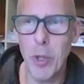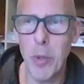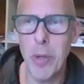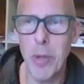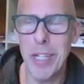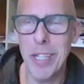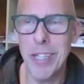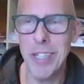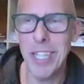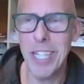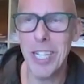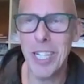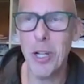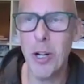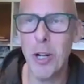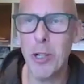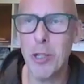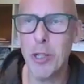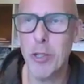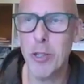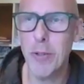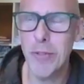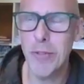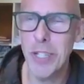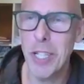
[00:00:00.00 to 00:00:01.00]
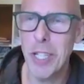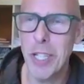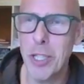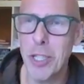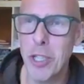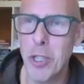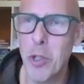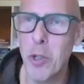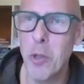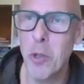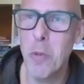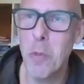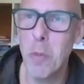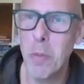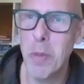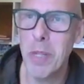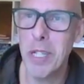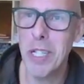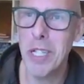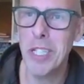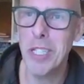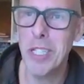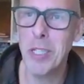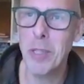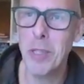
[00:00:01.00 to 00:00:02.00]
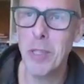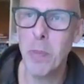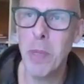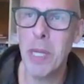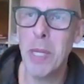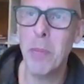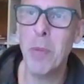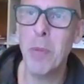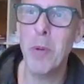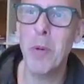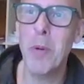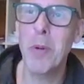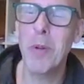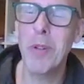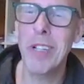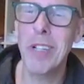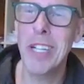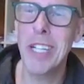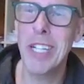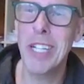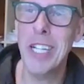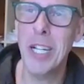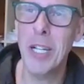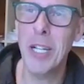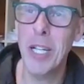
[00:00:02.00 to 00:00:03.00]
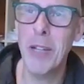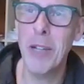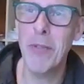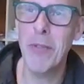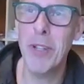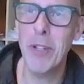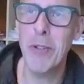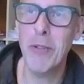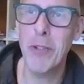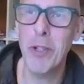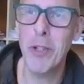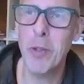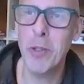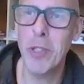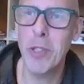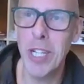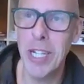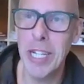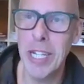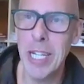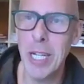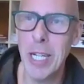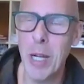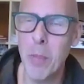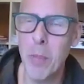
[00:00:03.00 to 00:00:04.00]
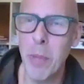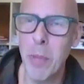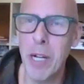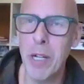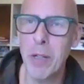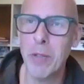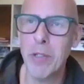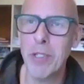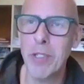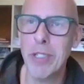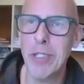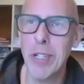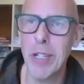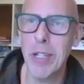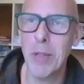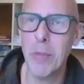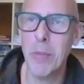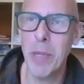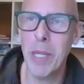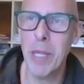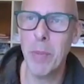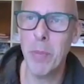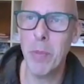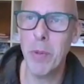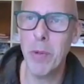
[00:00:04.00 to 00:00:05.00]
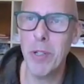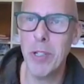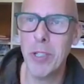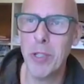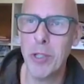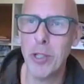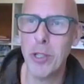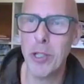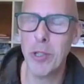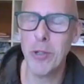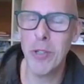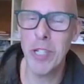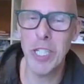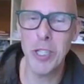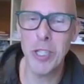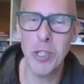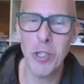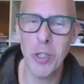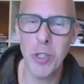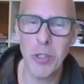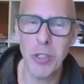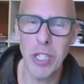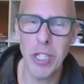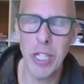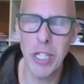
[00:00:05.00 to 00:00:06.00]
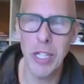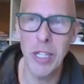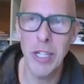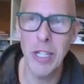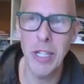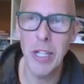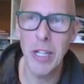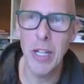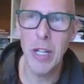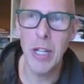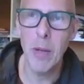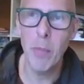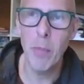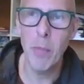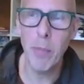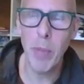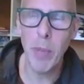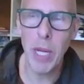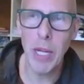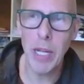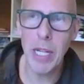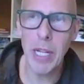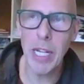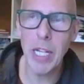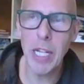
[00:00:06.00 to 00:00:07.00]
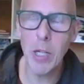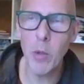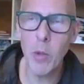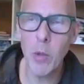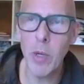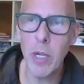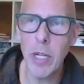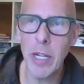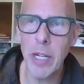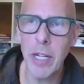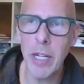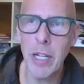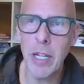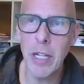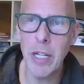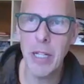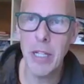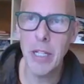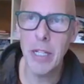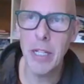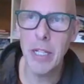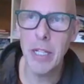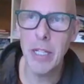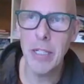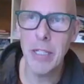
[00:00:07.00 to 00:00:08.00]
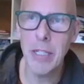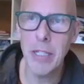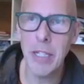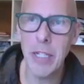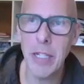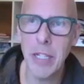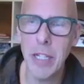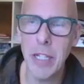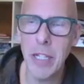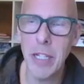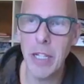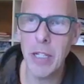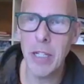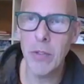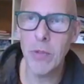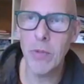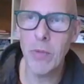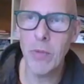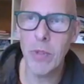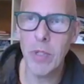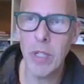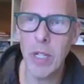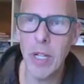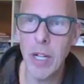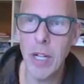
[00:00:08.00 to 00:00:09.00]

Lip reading: do anything controversial, because people, even if you delete a post, people can screenshot it. But equally, don't